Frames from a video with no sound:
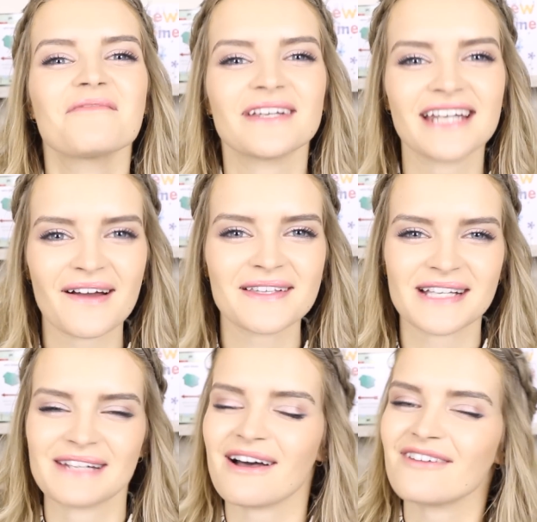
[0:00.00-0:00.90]
But now it's
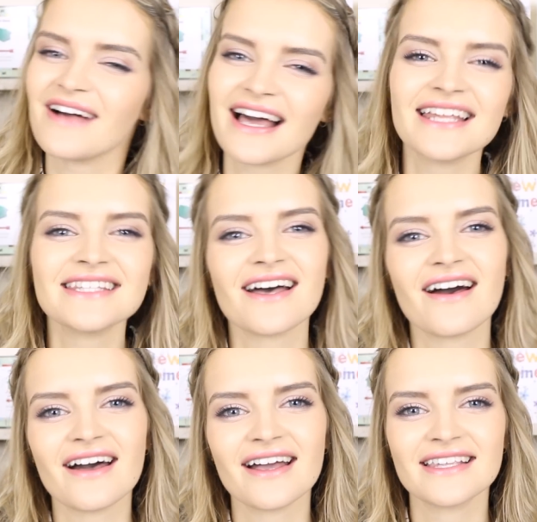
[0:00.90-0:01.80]
all about
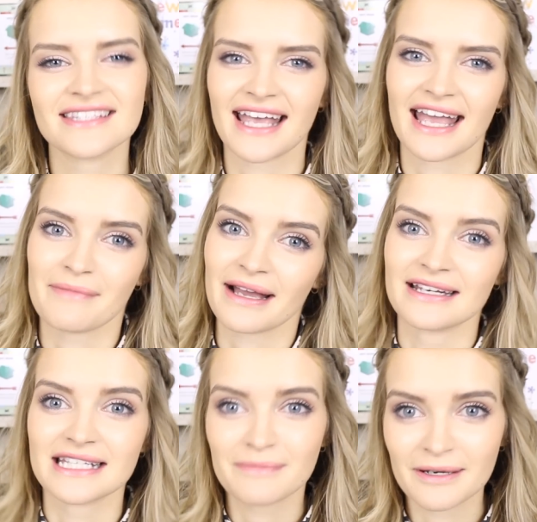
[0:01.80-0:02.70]
Valentine's and getting back
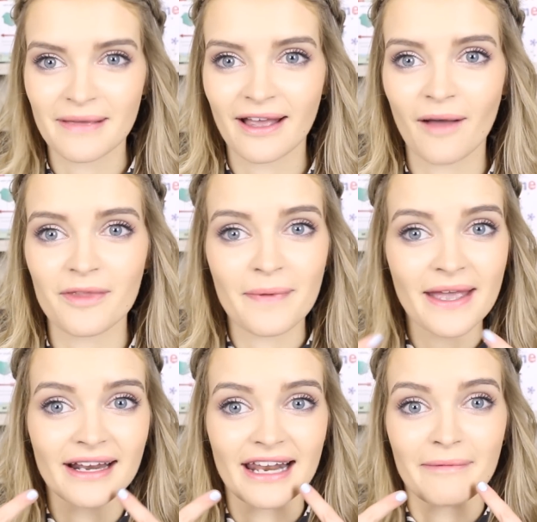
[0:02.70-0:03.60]
into spring makeup. The
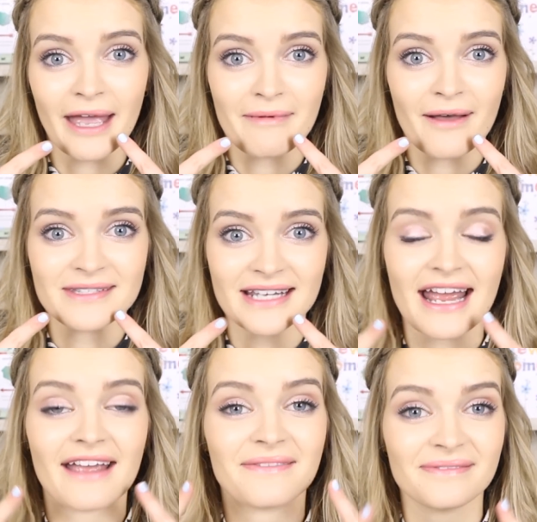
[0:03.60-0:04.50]
pink lip came out
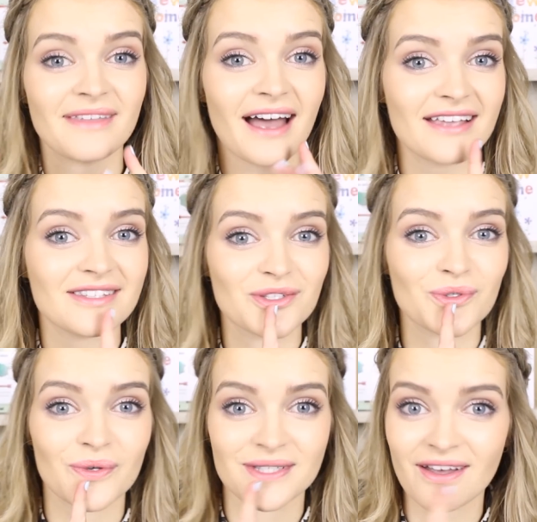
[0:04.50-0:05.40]
today. That is a
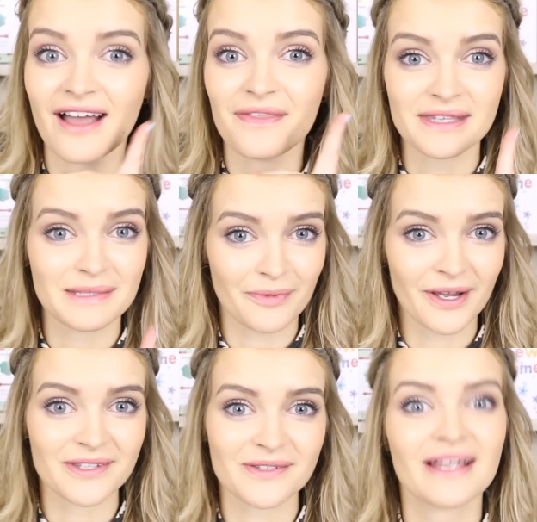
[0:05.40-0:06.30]
sure sign that
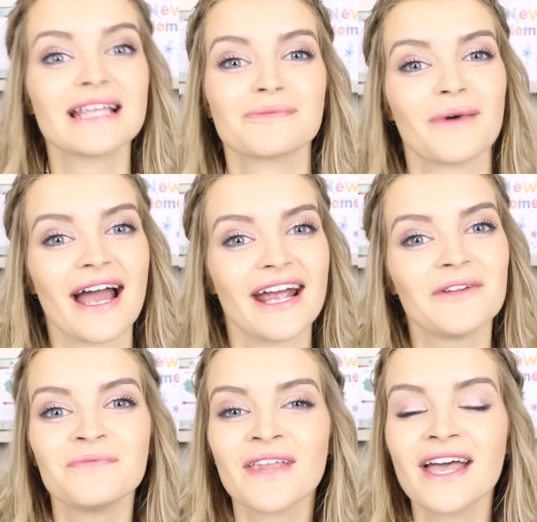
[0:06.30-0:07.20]
spring is on its way.